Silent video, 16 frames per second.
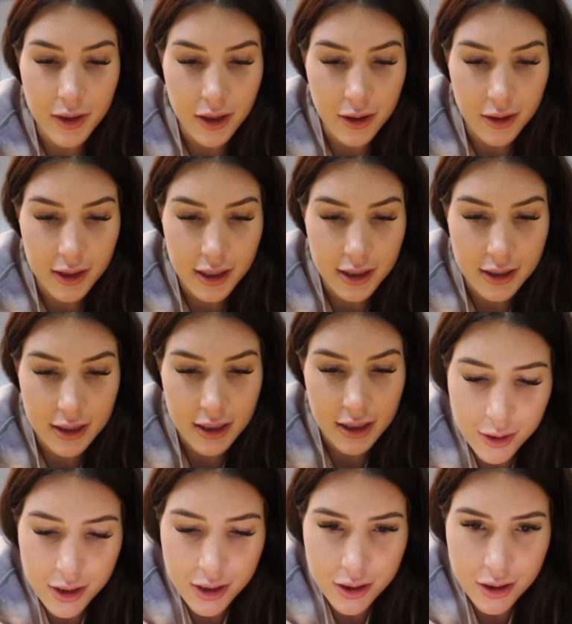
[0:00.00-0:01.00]
video on this.
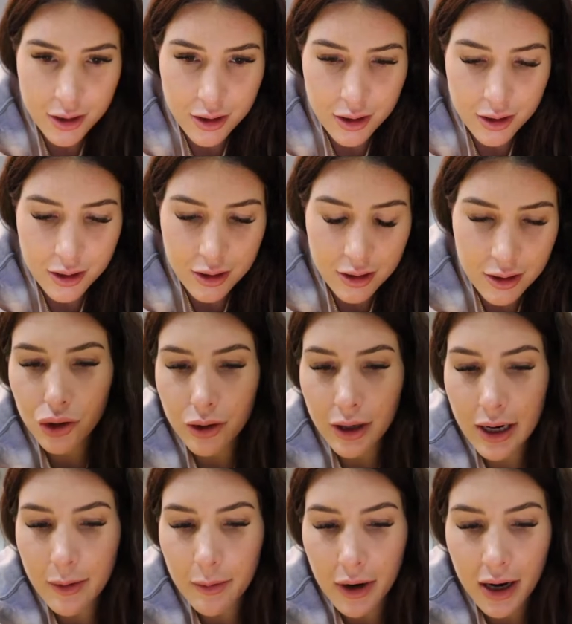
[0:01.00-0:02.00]
So this girl,
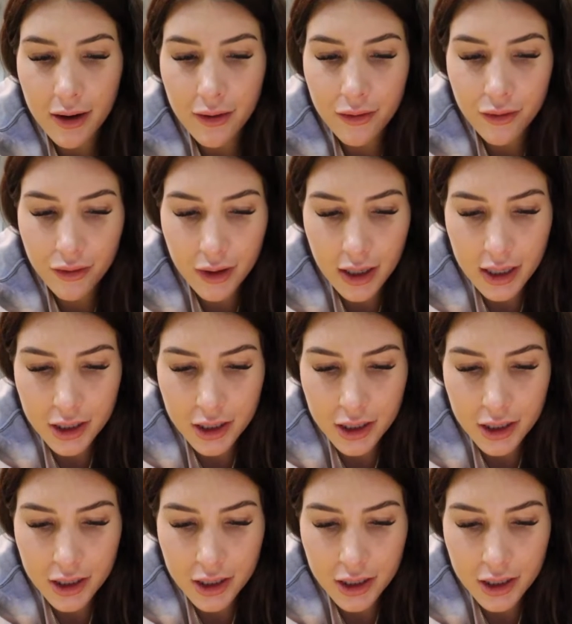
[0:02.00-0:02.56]
Trey Buff,